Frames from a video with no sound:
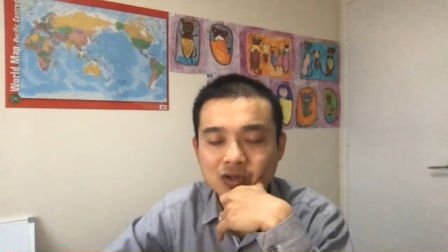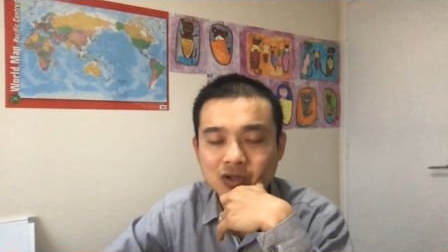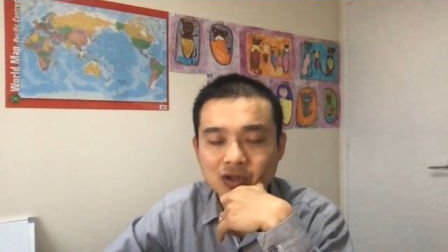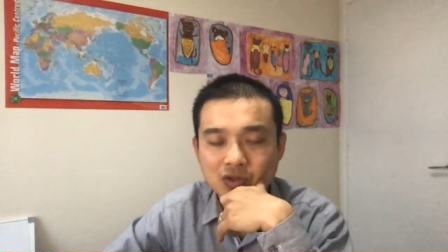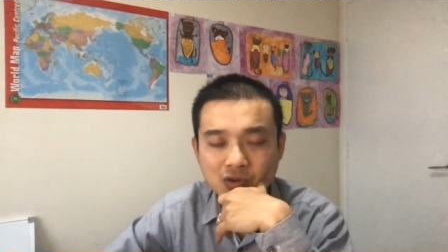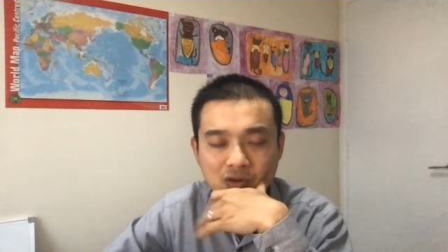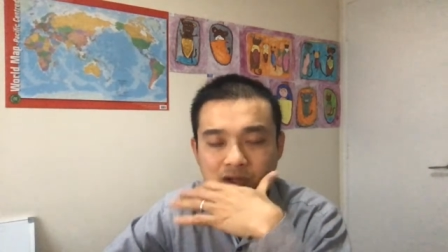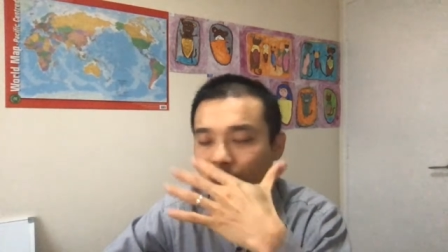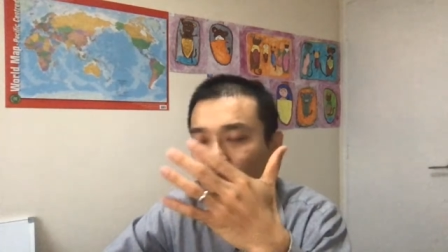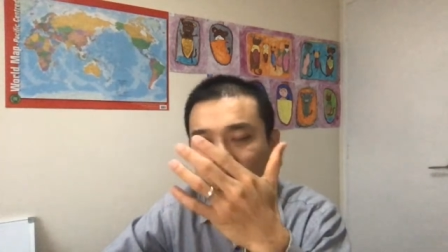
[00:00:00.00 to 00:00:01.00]
he thought
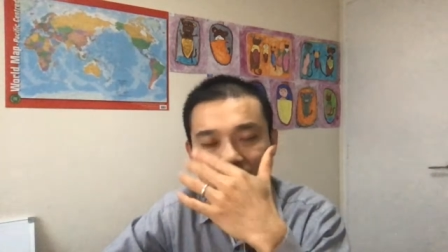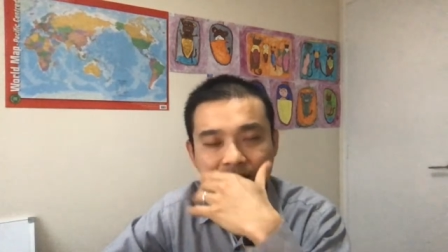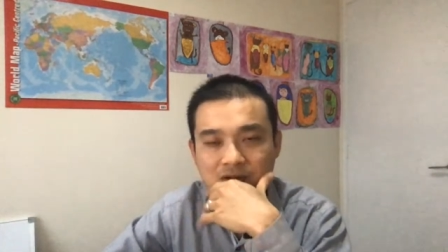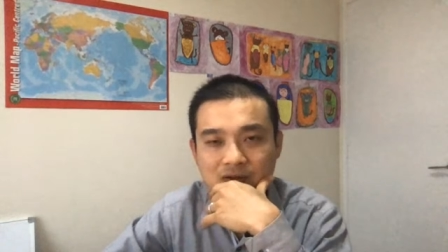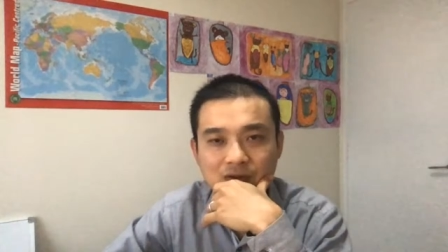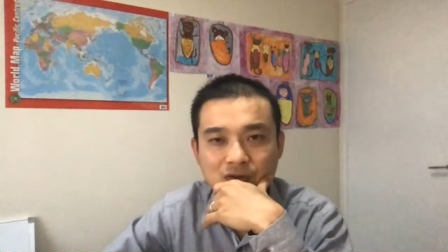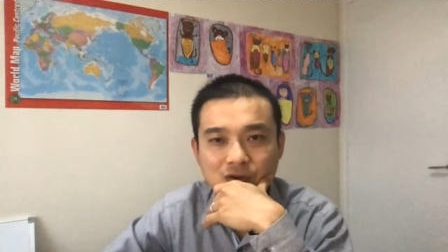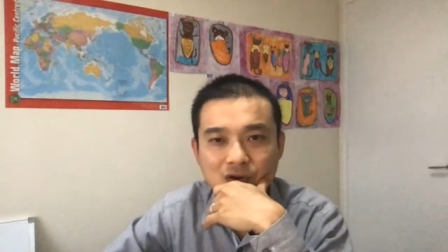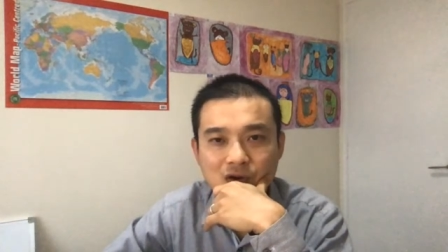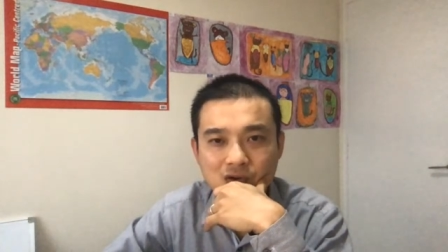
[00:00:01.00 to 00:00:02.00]
he was
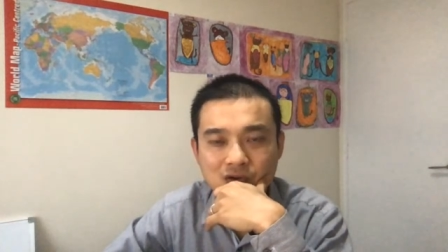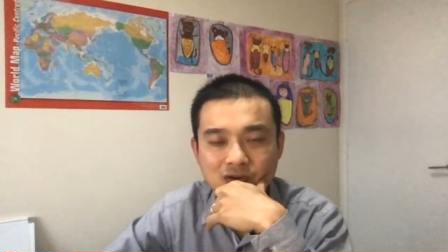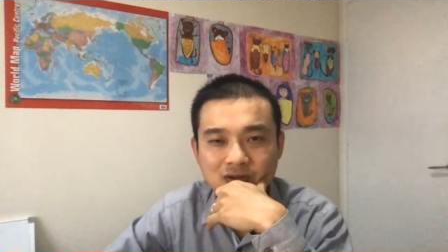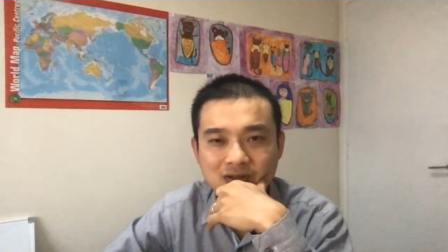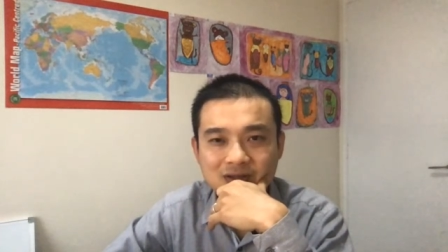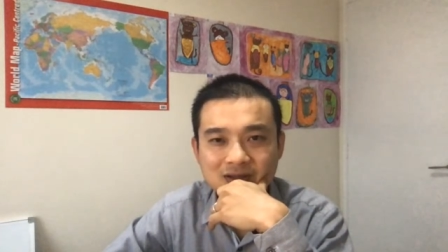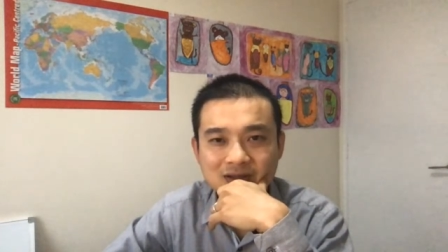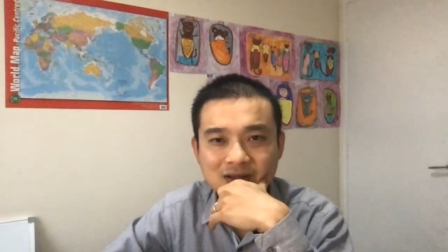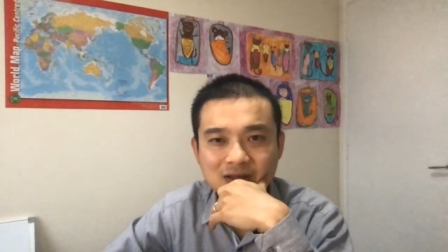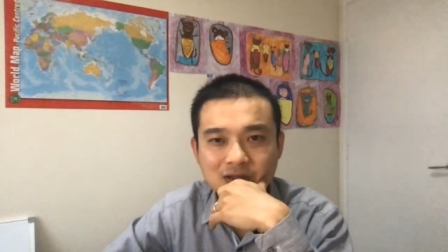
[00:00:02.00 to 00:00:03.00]
all good,
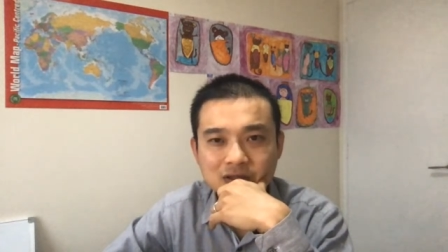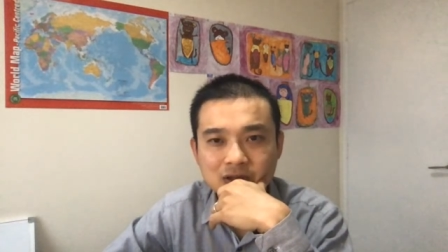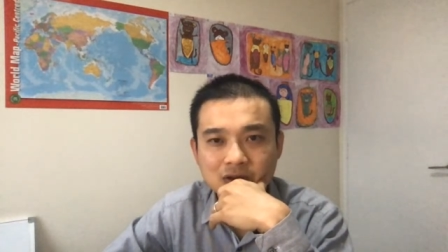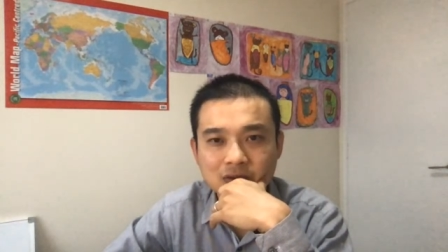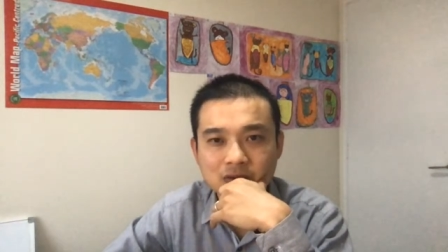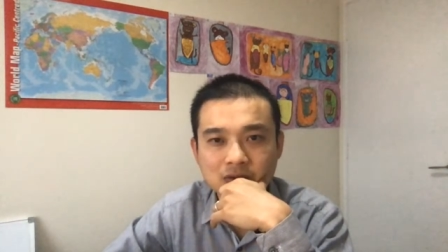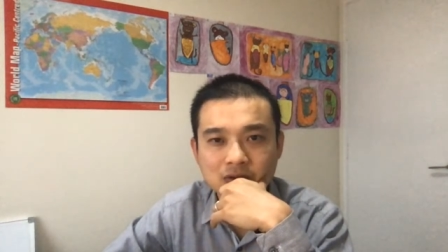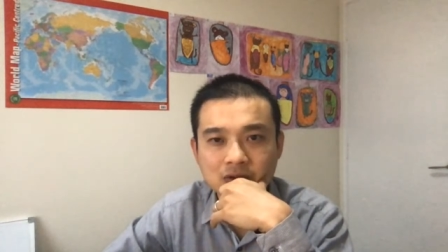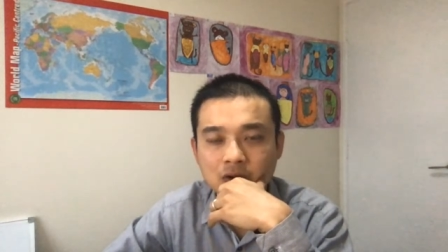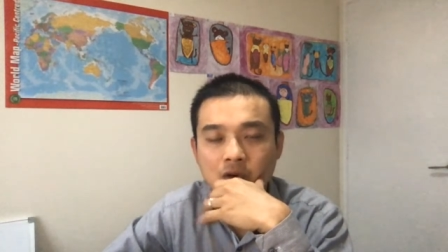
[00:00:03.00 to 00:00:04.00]
so
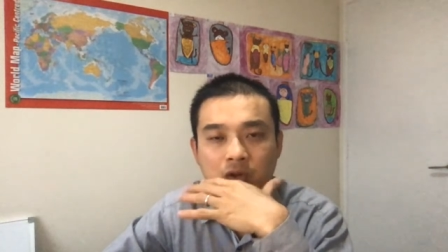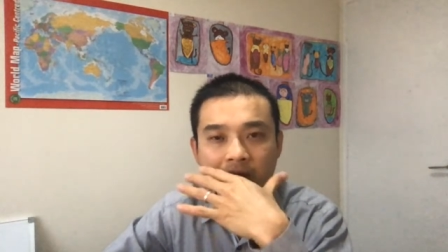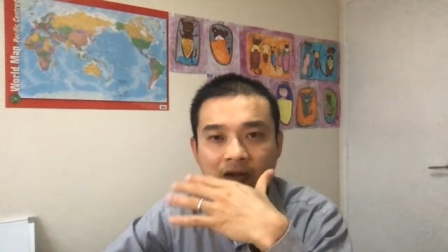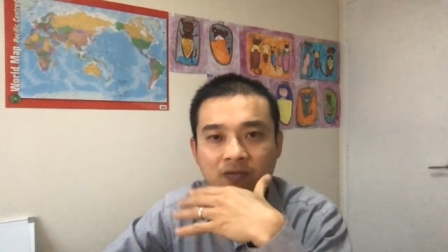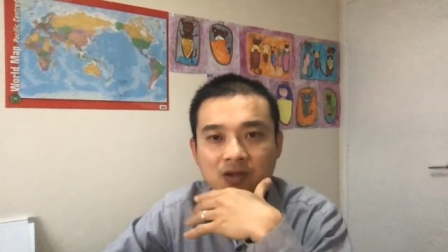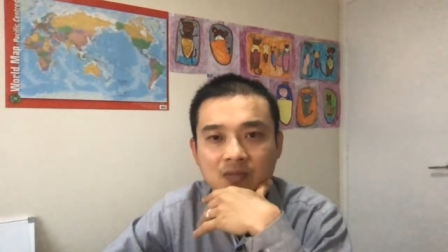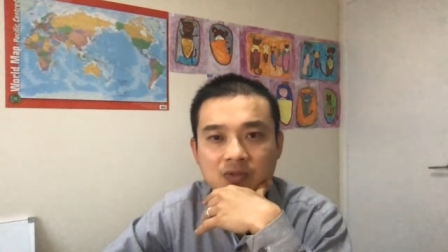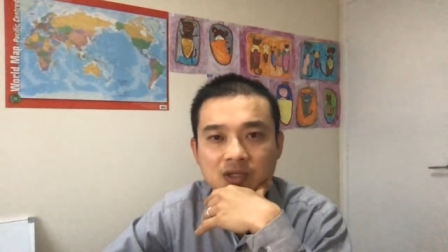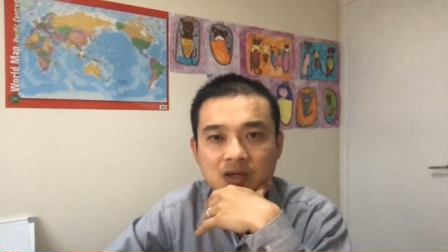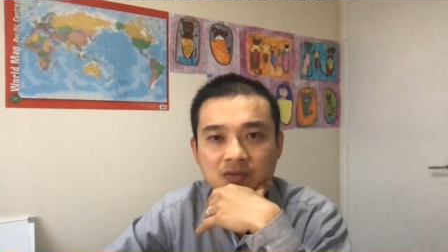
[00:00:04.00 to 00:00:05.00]
not looking after
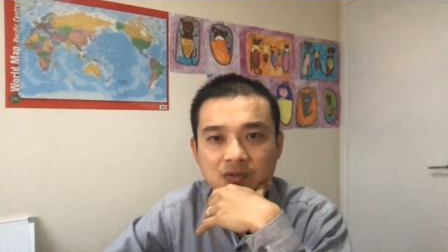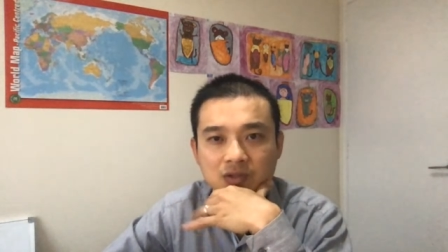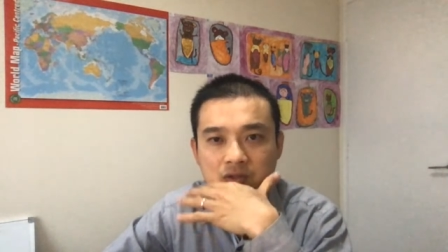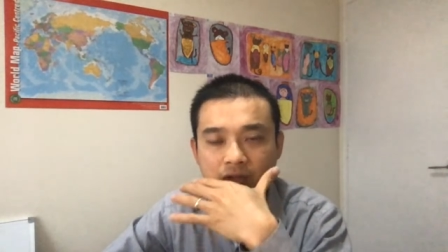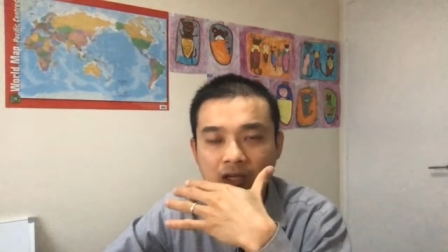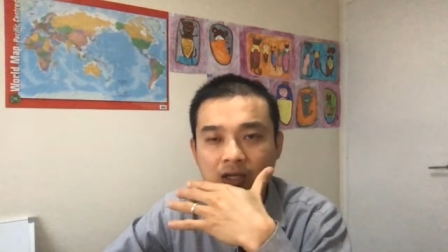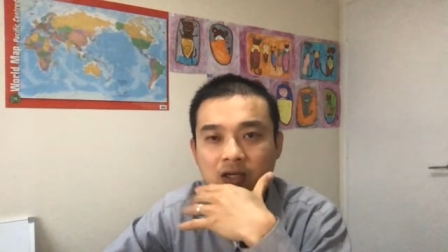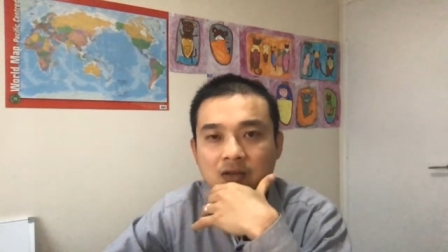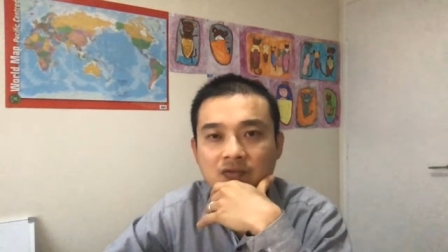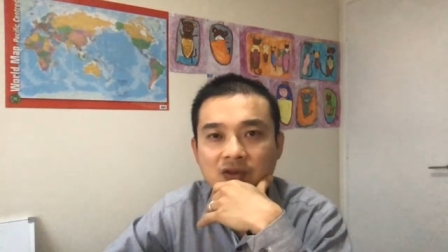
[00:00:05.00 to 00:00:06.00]
himself, so get an
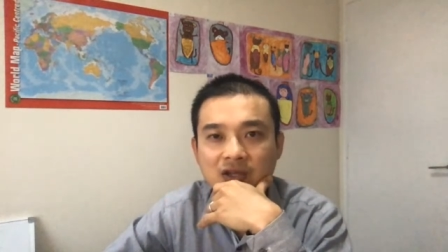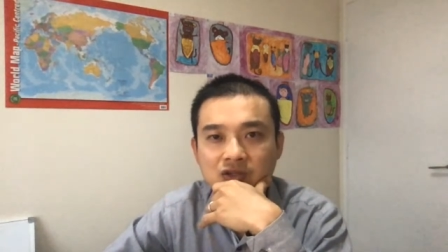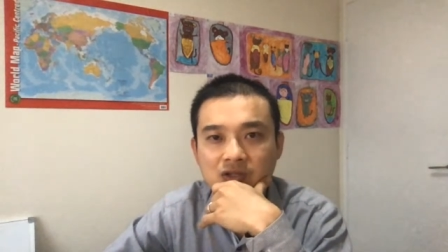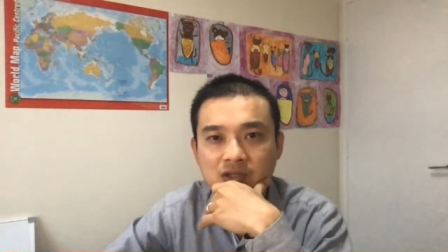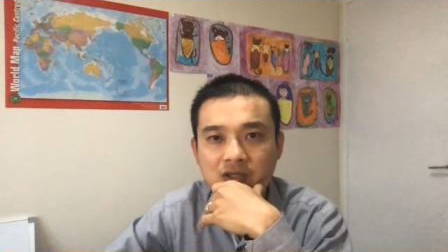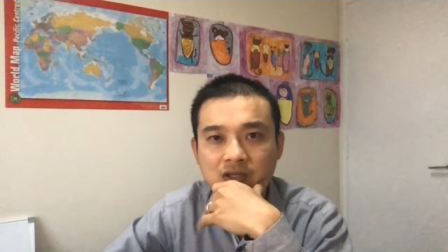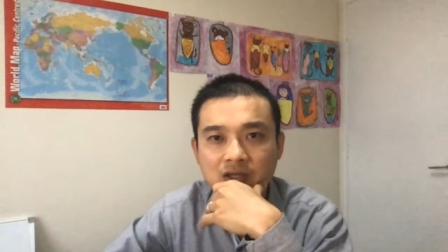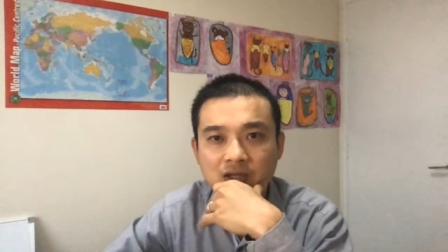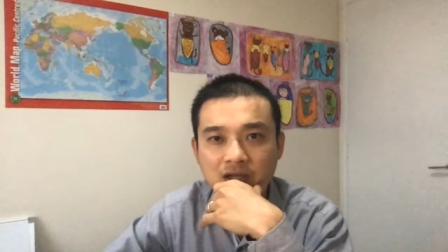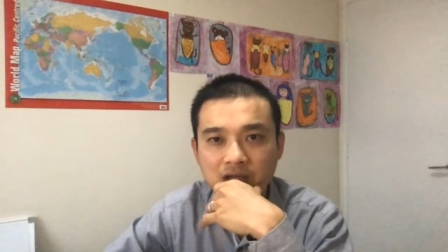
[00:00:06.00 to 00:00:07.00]
infection
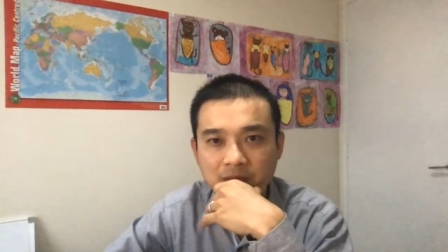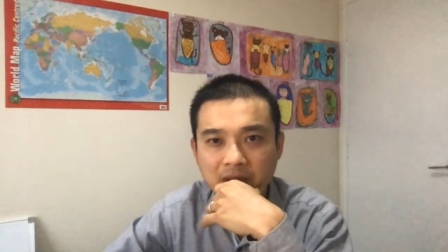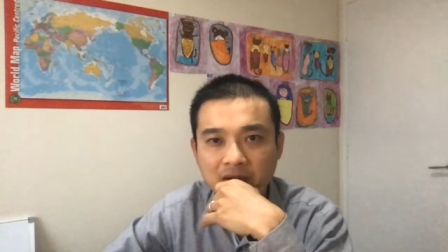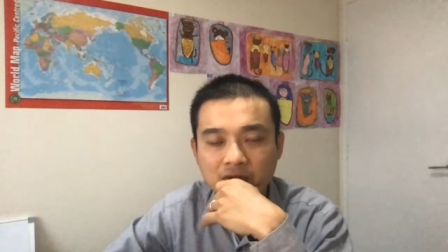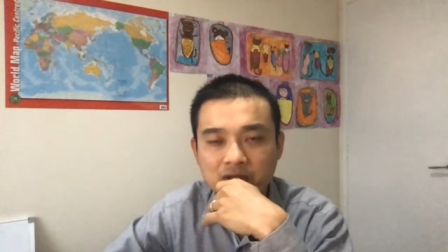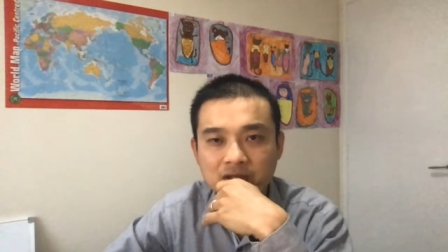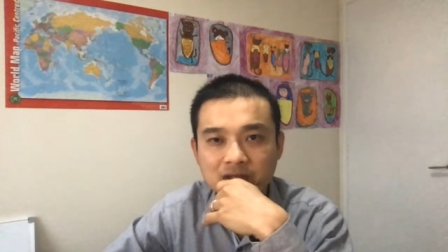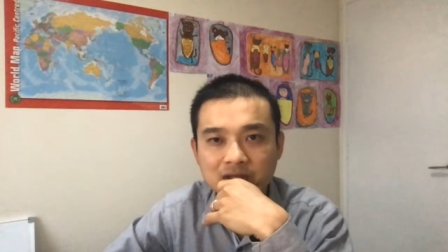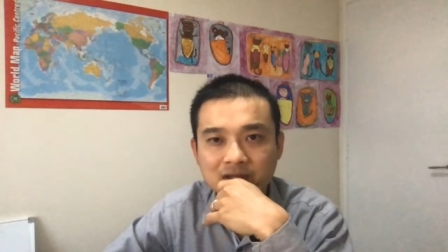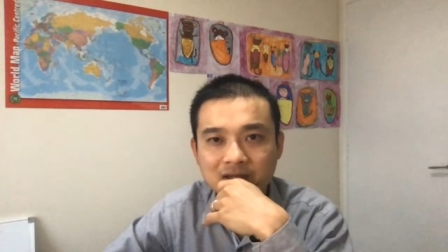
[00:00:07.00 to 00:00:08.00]
in the pancreas.
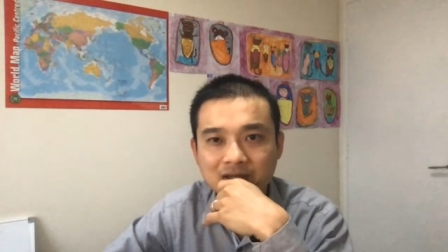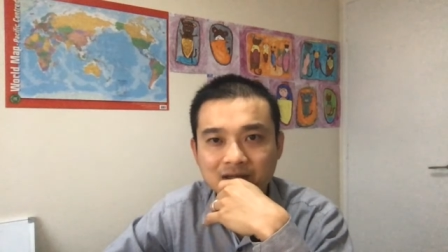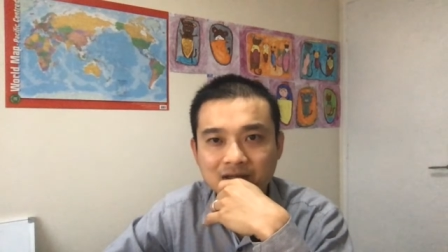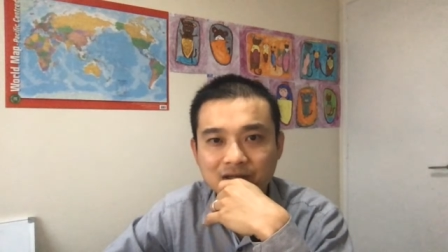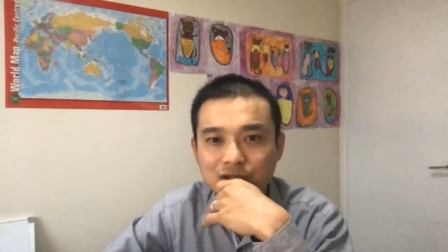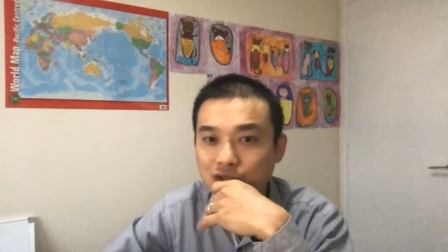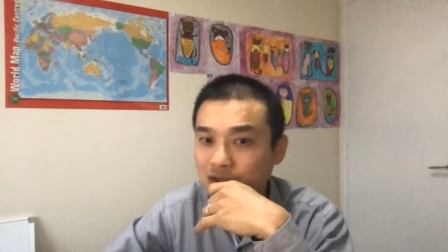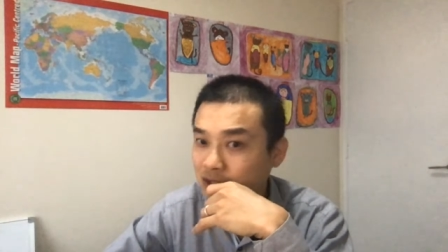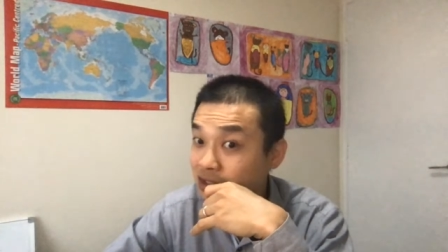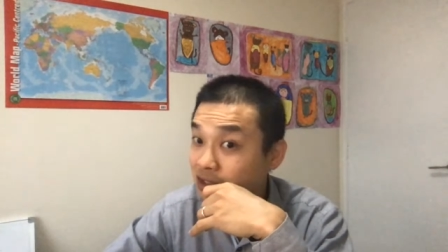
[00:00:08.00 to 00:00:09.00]
So
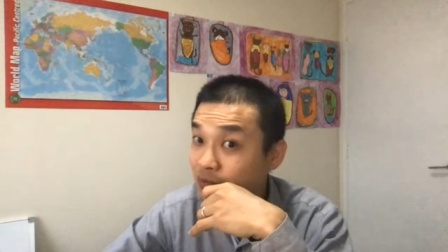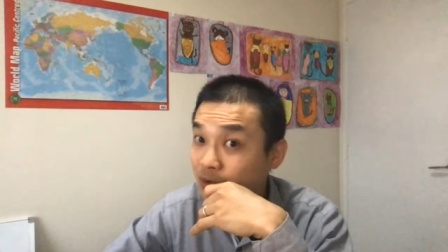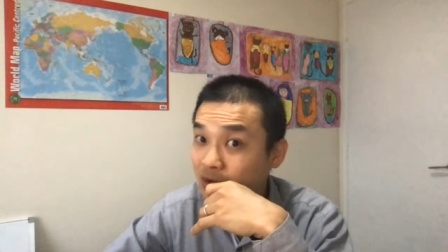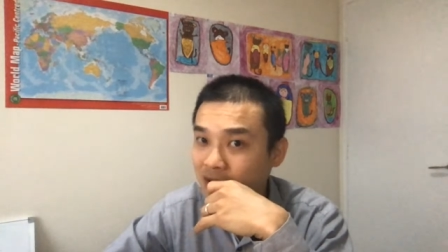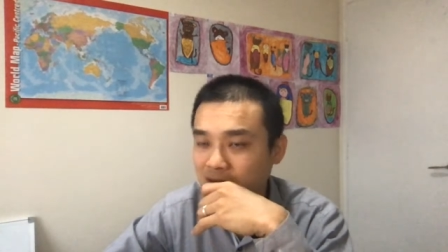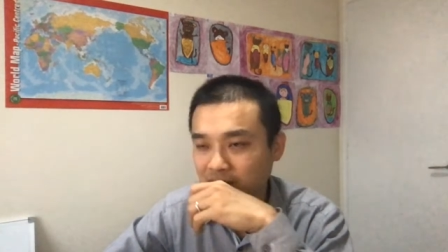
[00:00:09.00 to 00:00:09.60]
this is important.